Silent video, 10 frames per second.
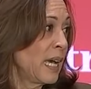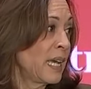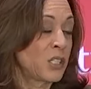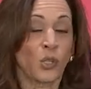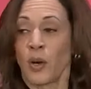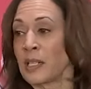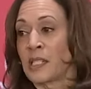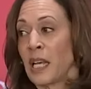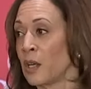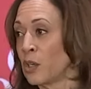And so I
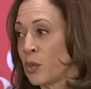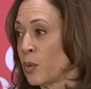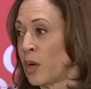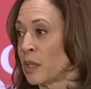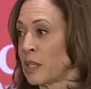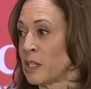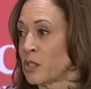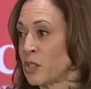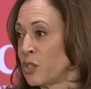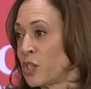tell you all
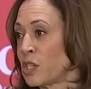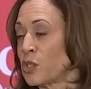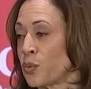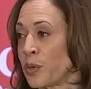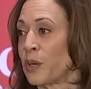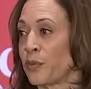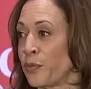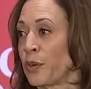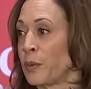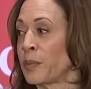this to just
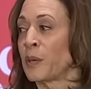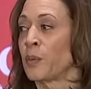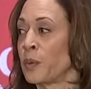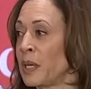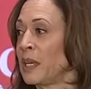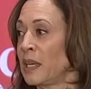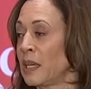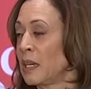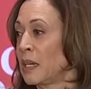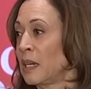reaffirm that
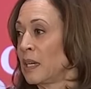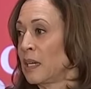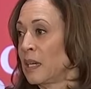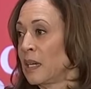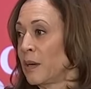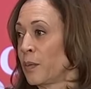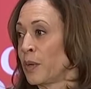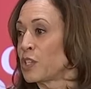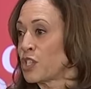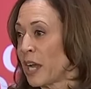we,
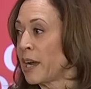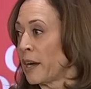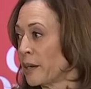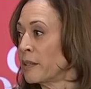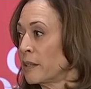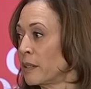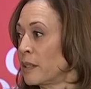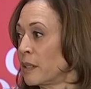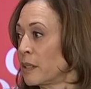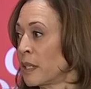we share
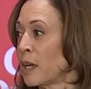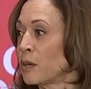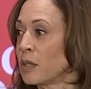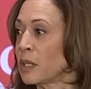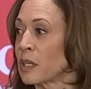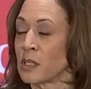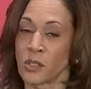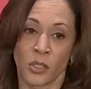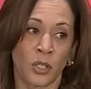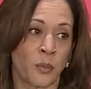not only a
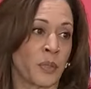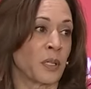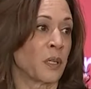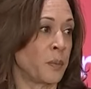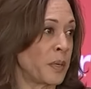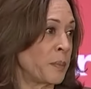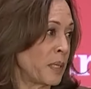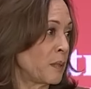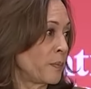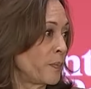concern but a
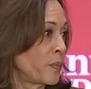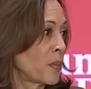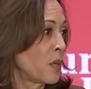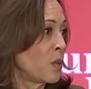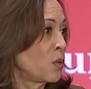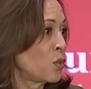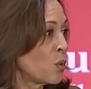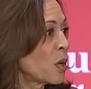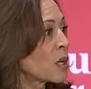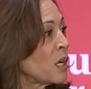commitment
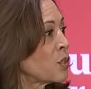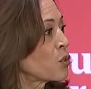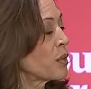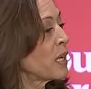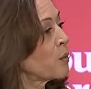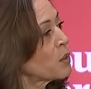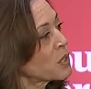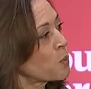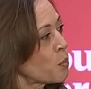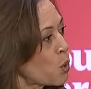to our country and
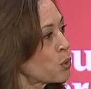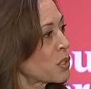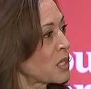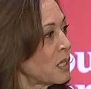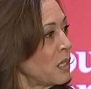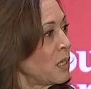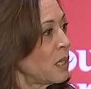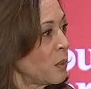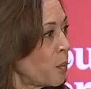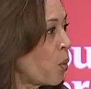what's most
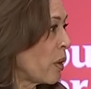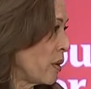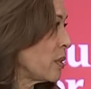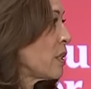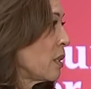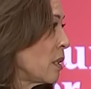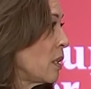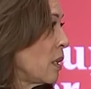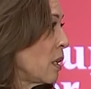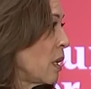important
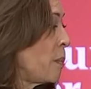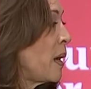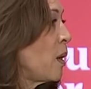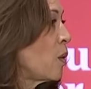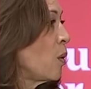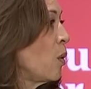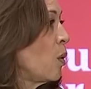about,